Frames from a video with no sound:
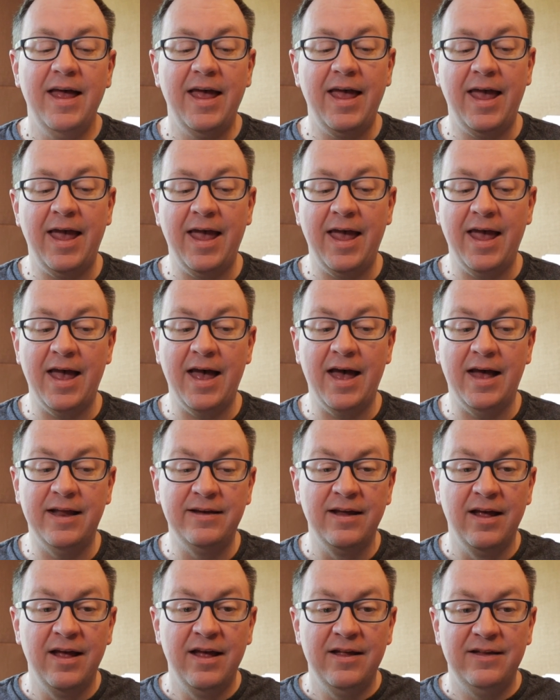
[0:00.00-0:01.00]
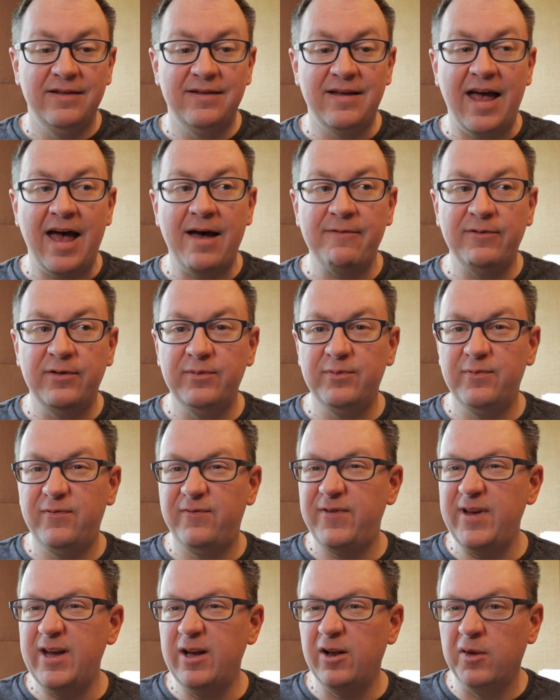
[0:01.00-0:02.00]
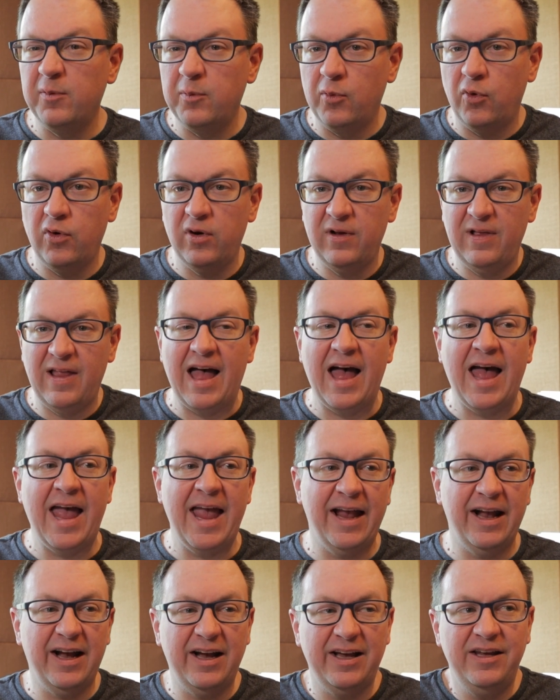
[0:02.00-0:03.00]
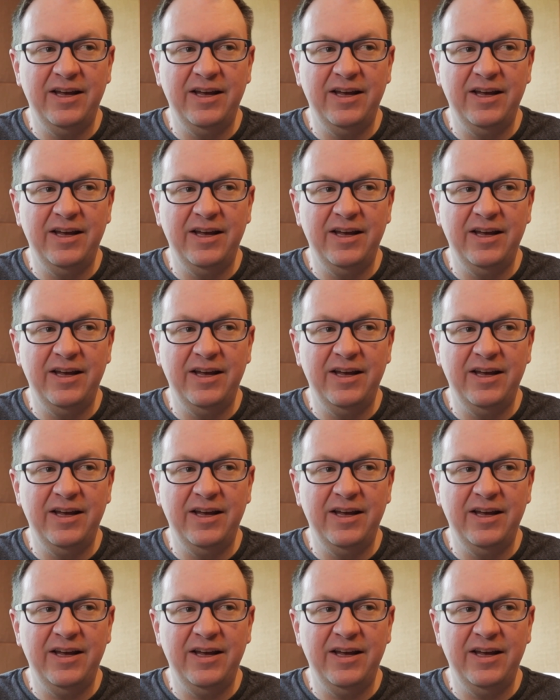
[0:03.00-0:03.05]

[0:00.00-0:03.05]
and to have it feel more like,